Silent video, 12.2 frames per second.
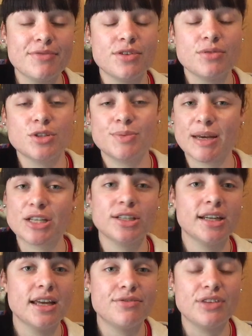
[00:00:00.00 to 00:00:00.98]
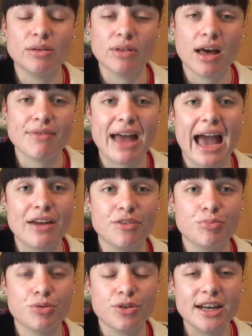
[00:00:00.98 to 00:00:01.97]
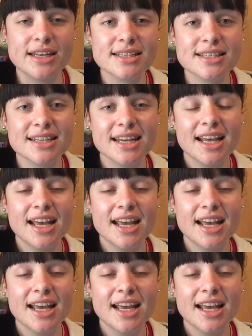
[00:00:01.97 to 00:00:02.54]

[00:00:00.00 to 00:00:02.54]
Especially if you love out of print